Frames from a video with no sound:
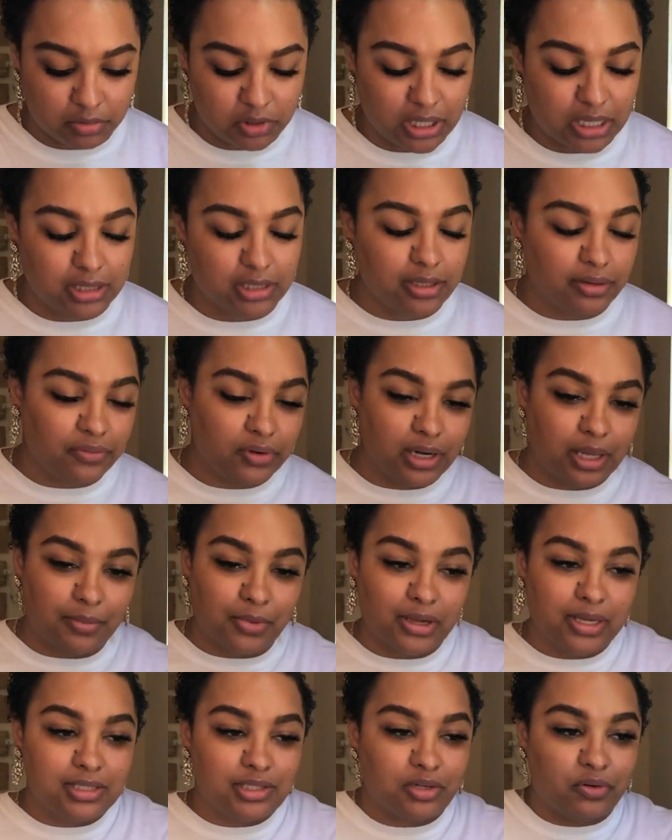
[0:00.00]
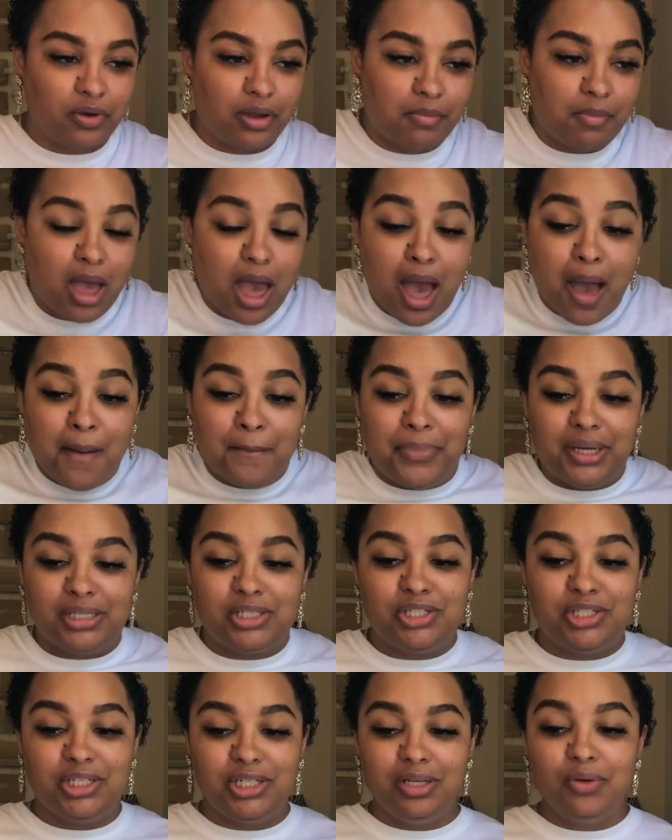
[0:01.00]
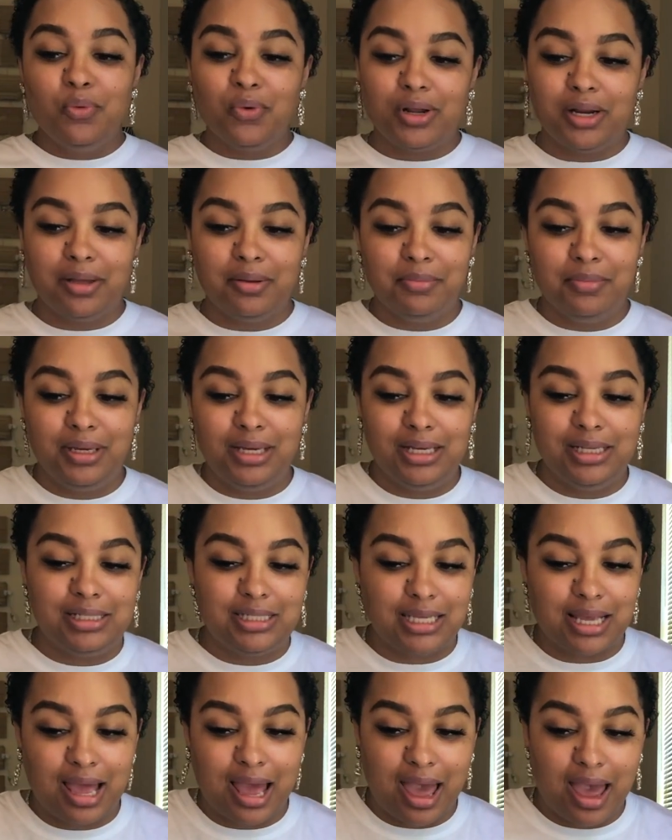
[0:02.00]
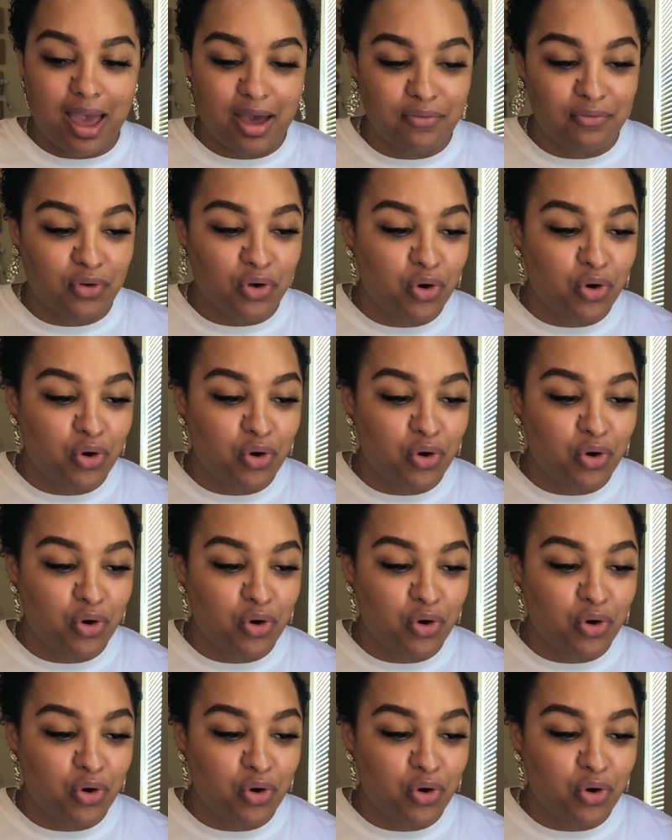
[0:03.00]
she has a different name on Instagram. But she wanted me to have